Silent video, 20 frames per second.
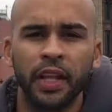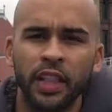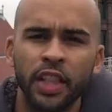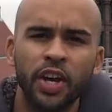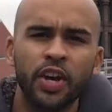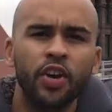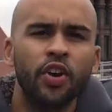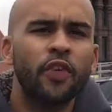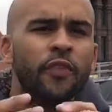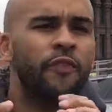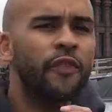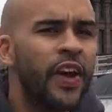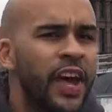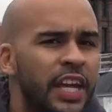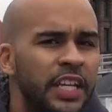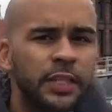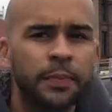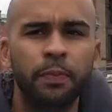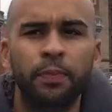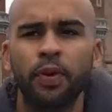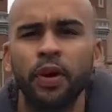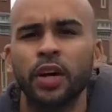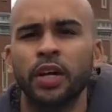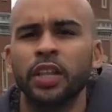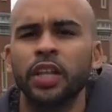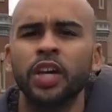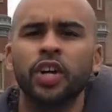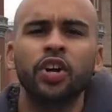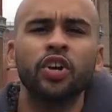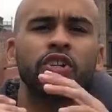look at her Facebook,
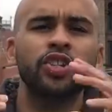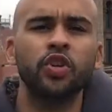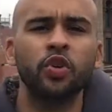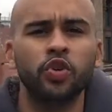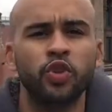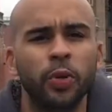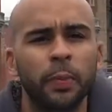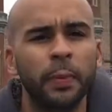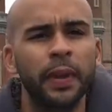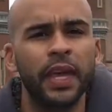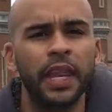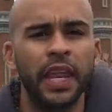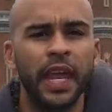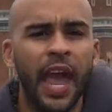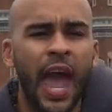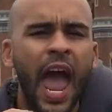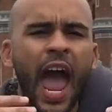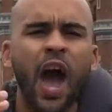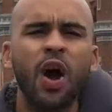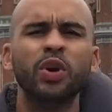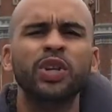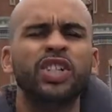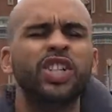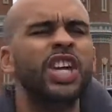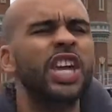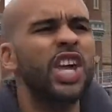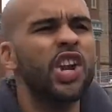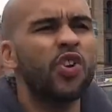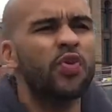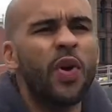look at her social media. How is she
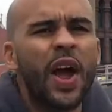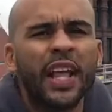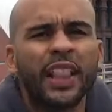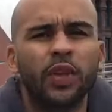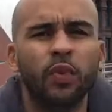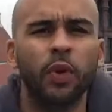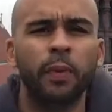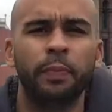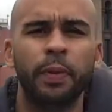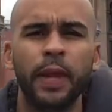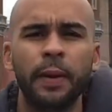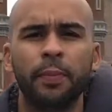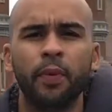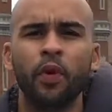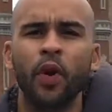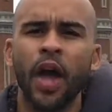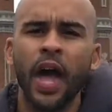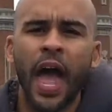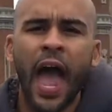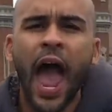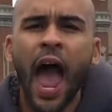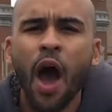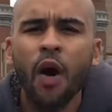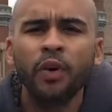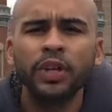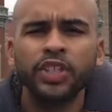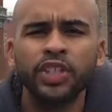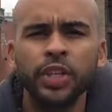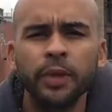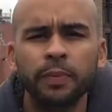interacting with people? How
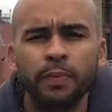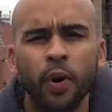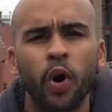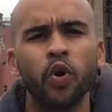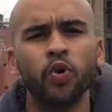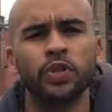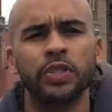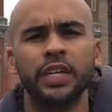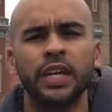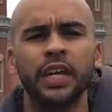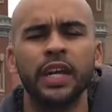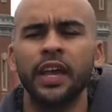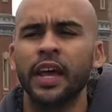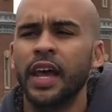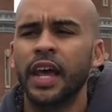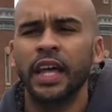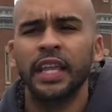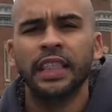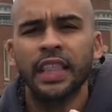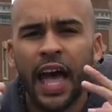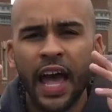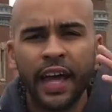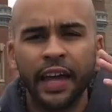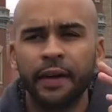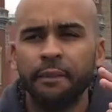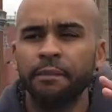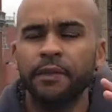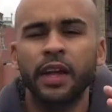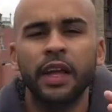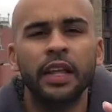is she posting? Like,
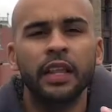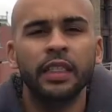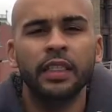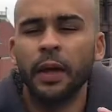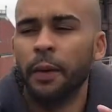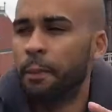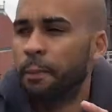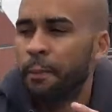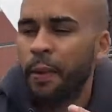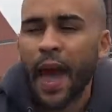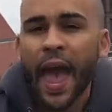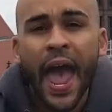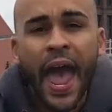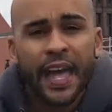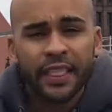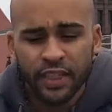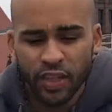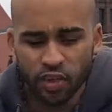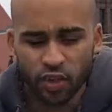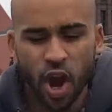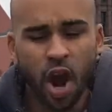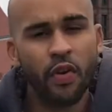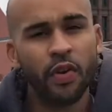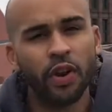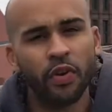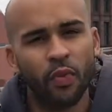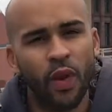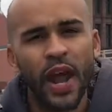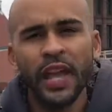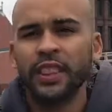the path is
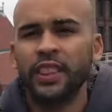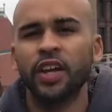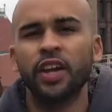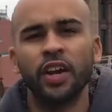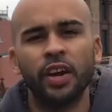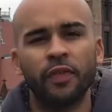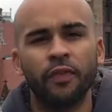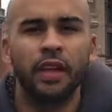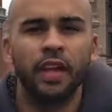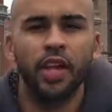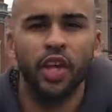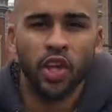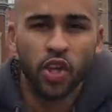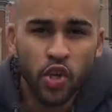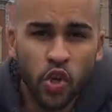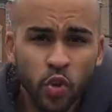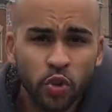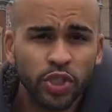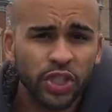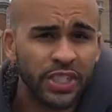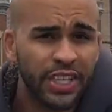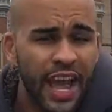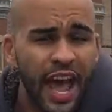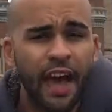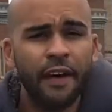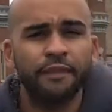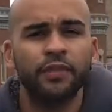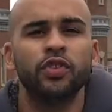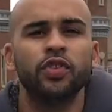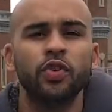already right there. You just
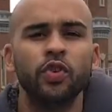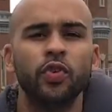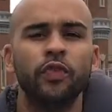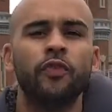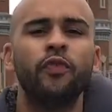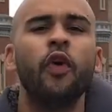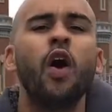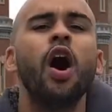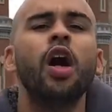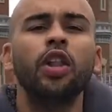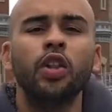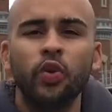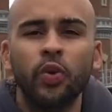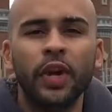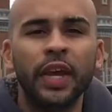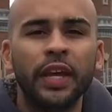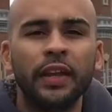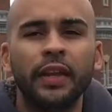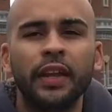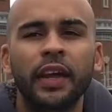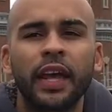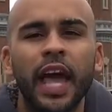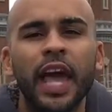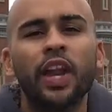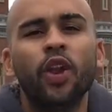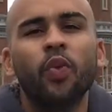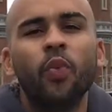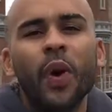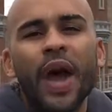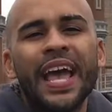have to follow it
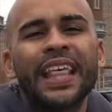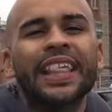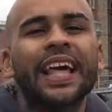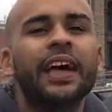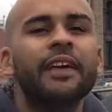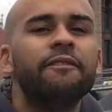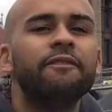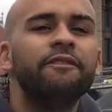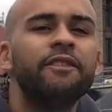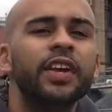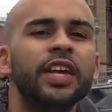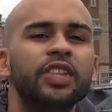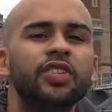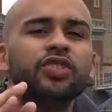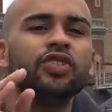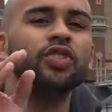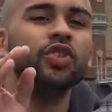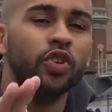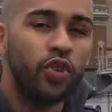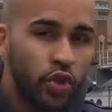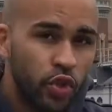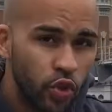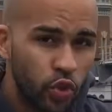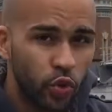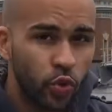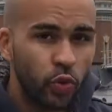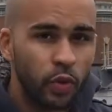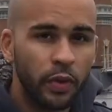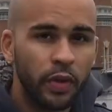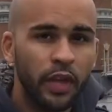in a way that fits
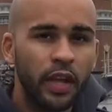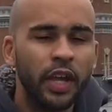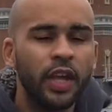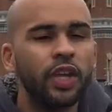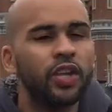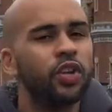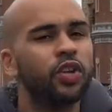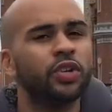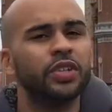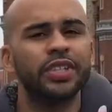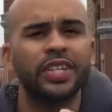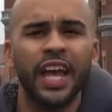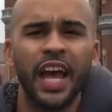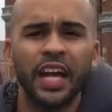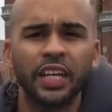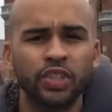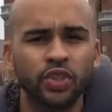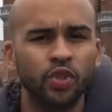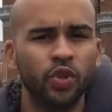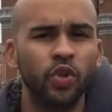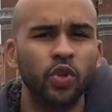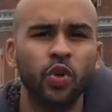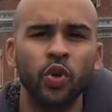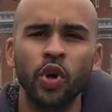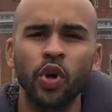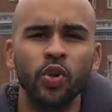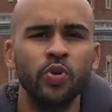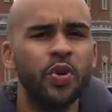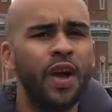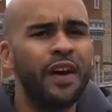you, your schedule.
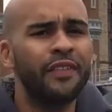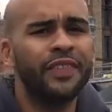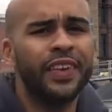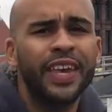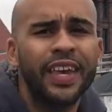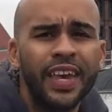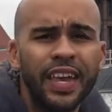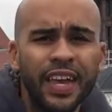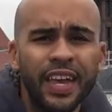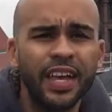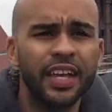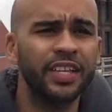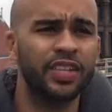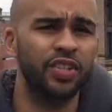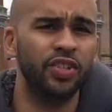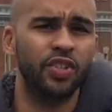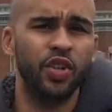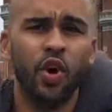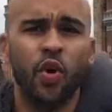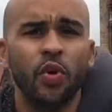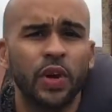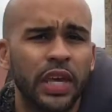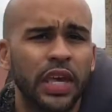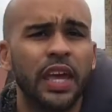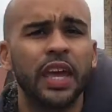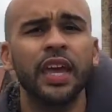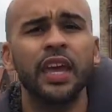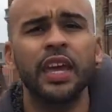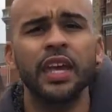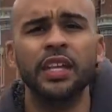You have kids, no
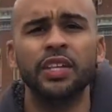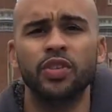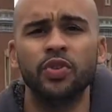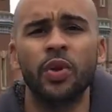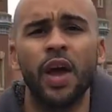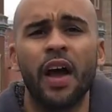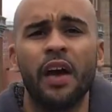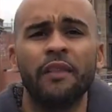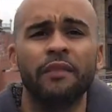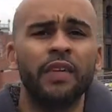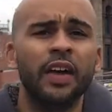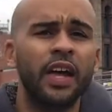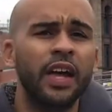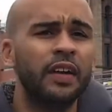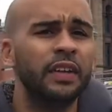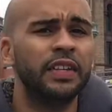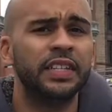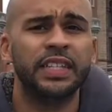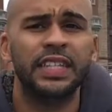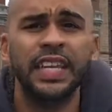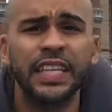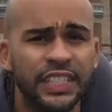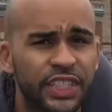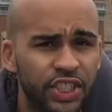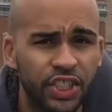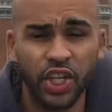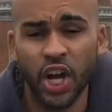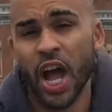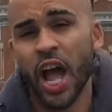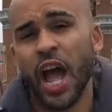kids, you have 6
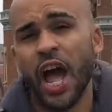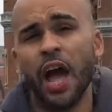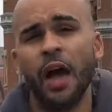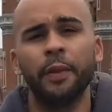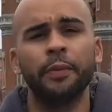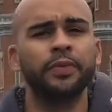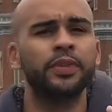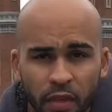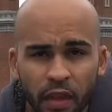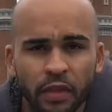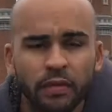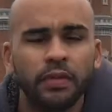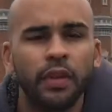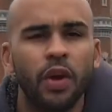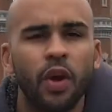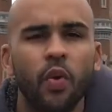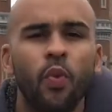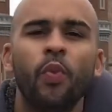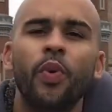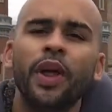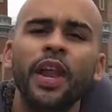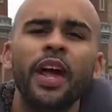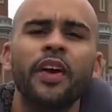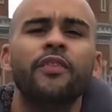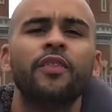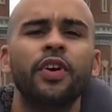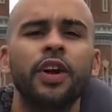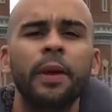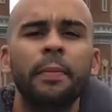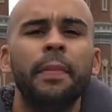jobs,
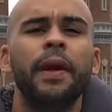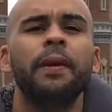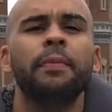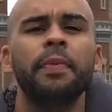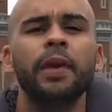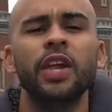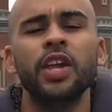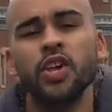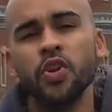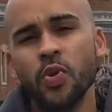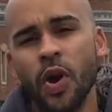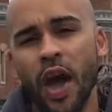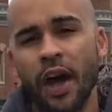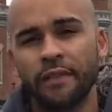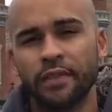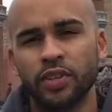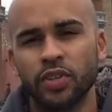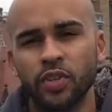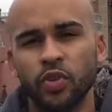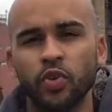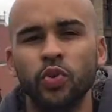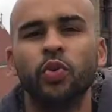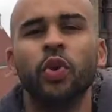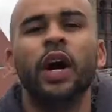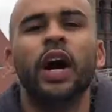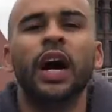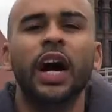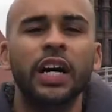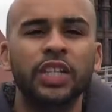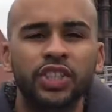whatever it may be. You have to
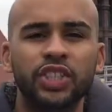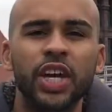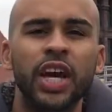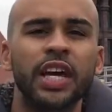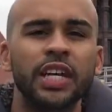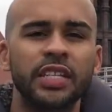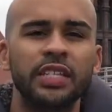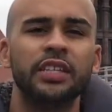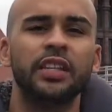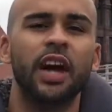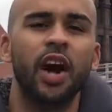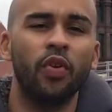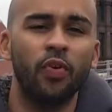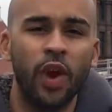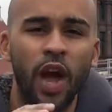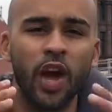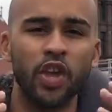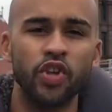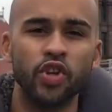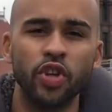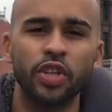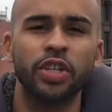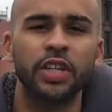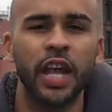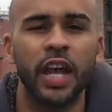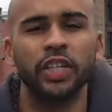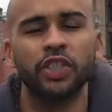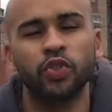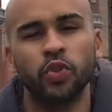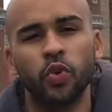adjust around your
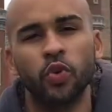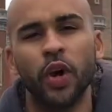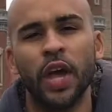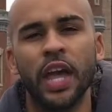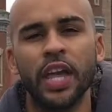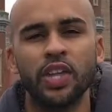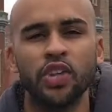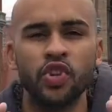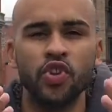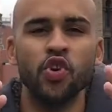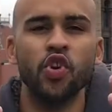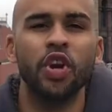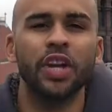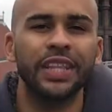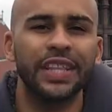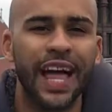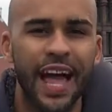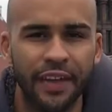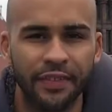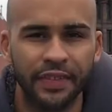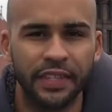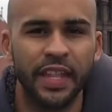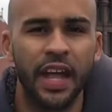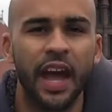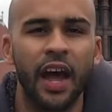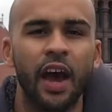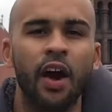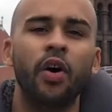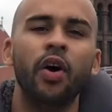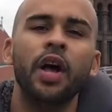schedule and your
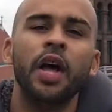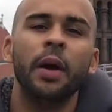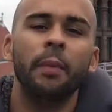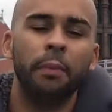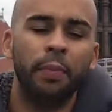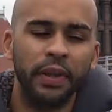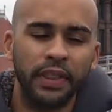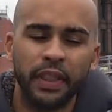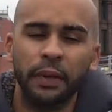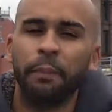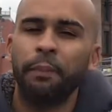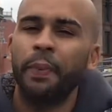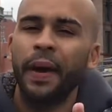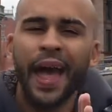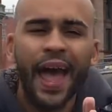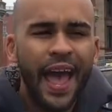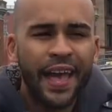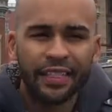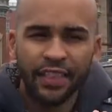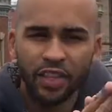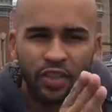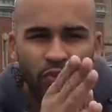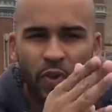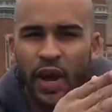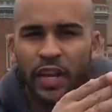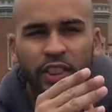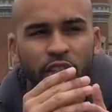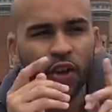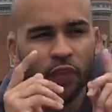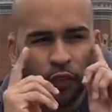lifestyle. But the path is
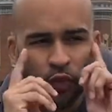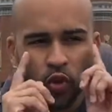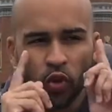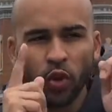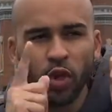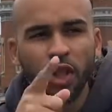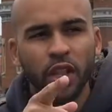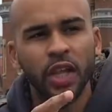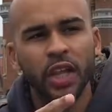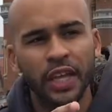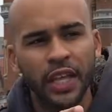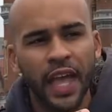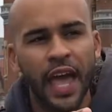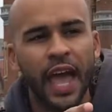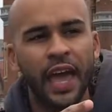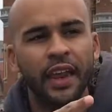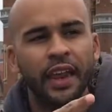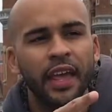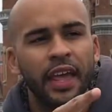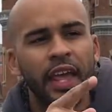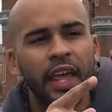right there for you to look at,